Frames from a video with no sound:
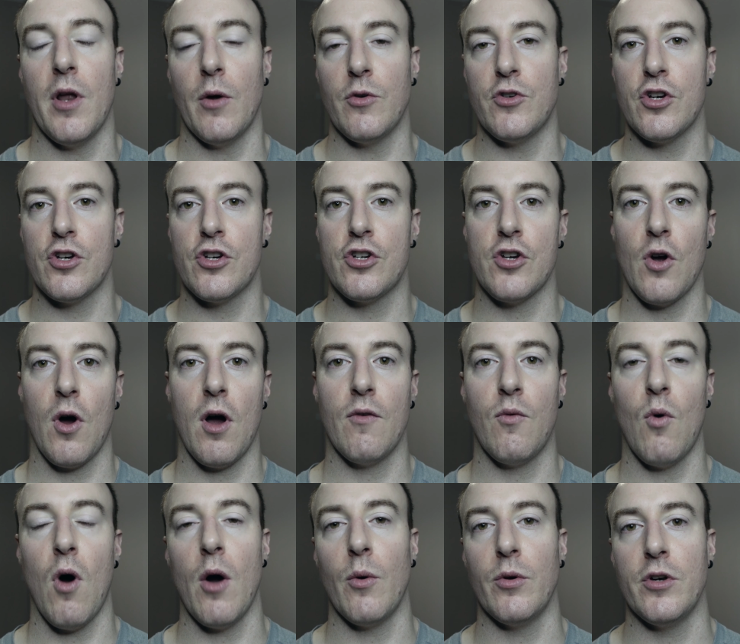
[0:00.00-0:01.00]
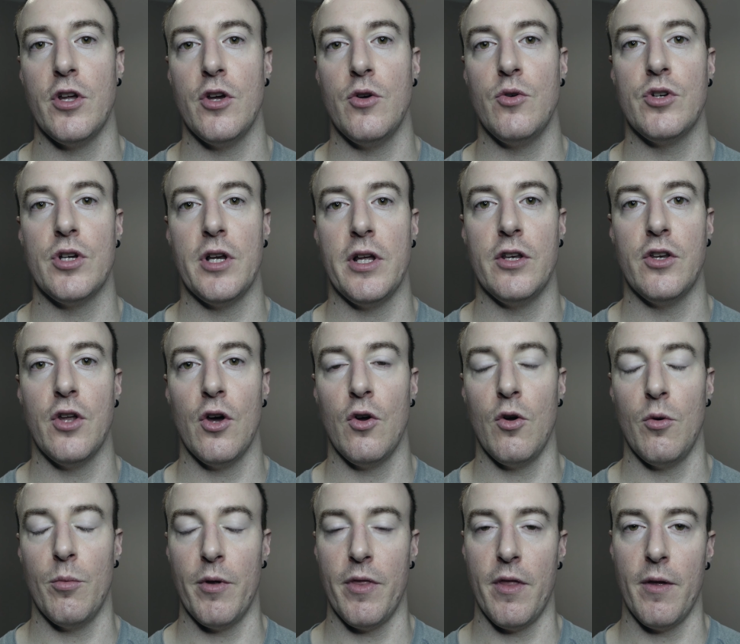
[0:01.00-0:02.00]
just shy of what I would usually
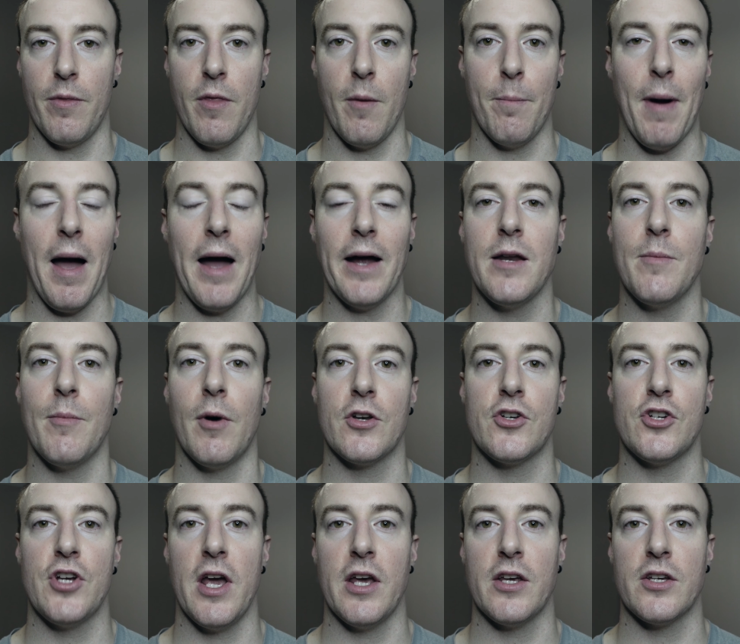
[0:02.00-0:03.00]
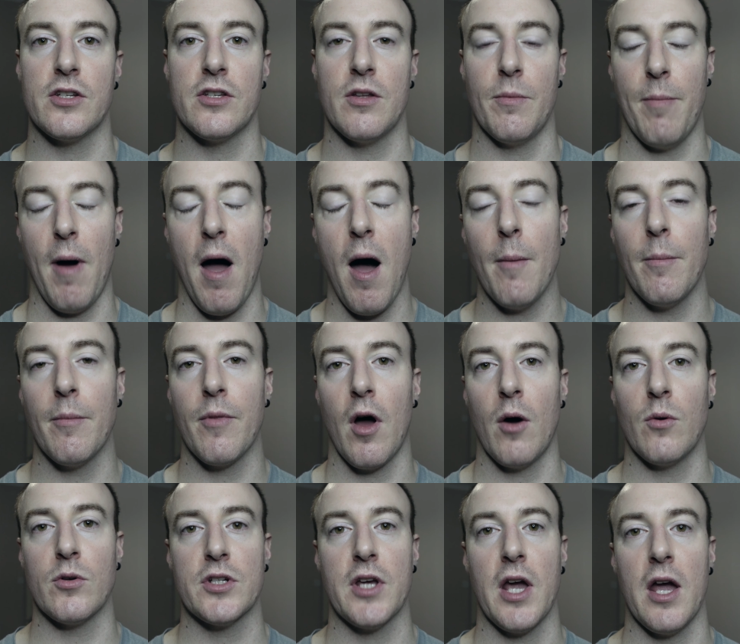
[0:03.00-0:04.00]
do. But the pain in my chest, the pump that I
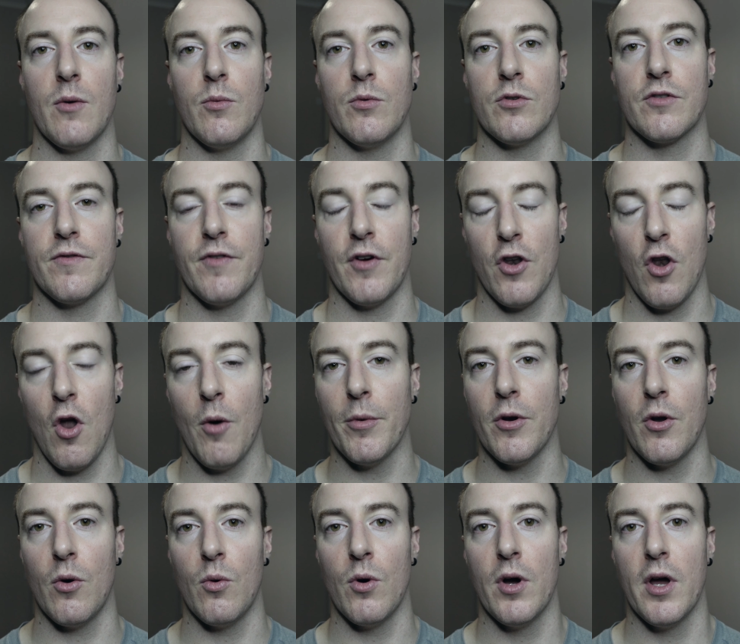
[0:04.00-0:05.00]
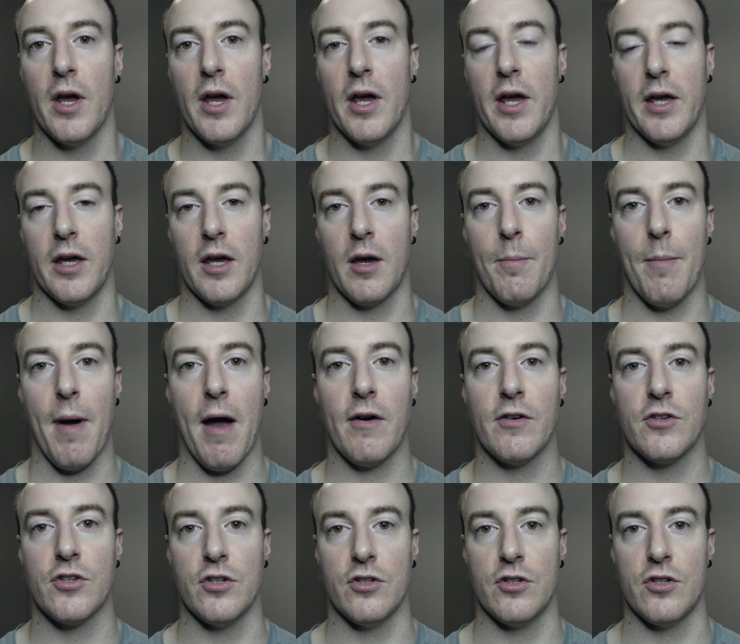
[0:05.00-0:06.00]
was getting was phenomenal in
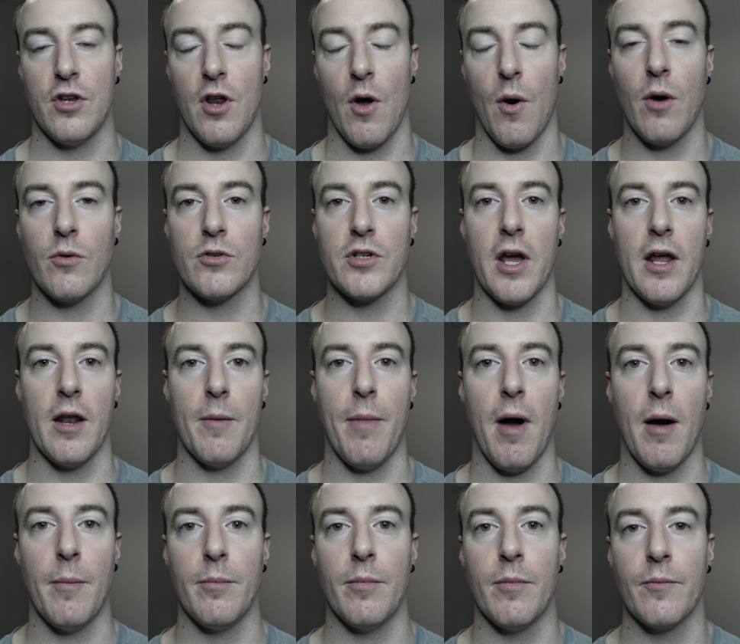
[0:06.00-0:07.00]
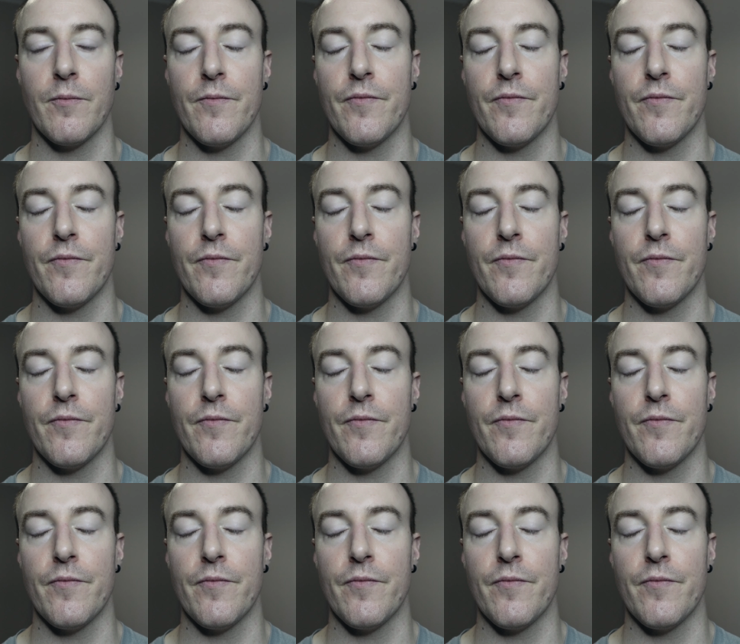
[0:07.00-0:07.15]
comparison to, I was getting a pump